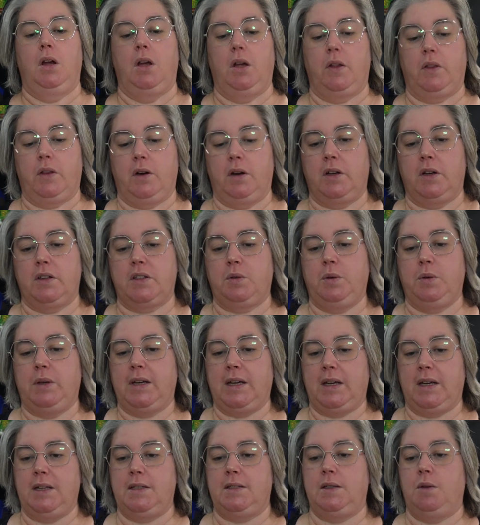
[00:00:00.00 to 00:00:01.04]
the nice, quick,
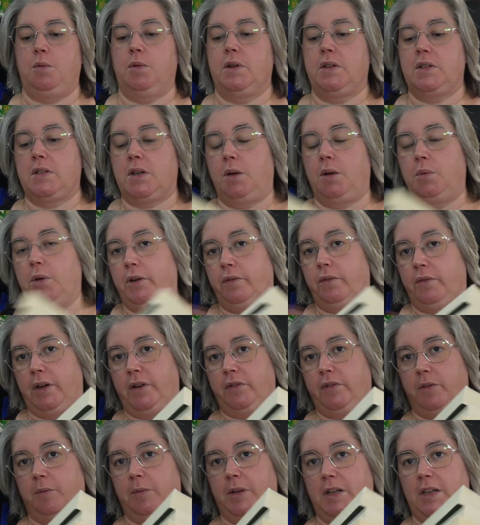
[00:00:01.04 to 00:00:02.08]
easy ones, I won't read
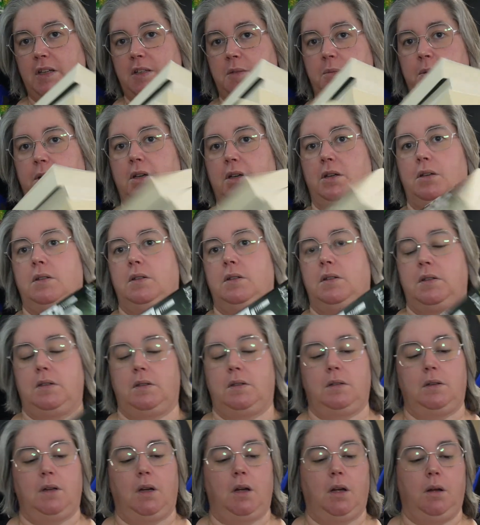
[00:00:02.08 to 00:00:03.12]
from these because